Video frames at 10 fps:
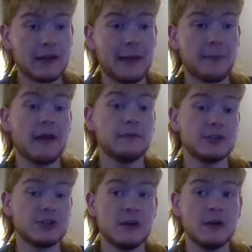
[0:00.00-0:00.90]
lap
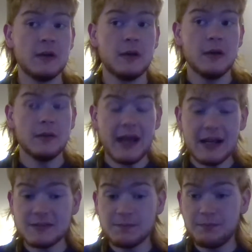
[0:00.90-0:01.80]
average. That
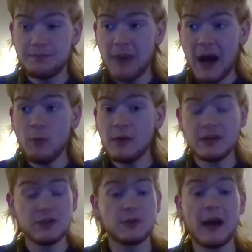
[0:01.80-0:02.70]
is about what
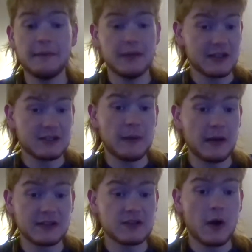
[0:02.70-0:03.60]
the driving
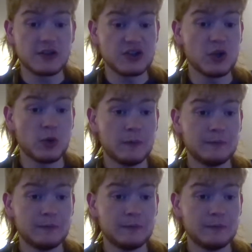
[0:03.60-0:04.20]
experience cars do.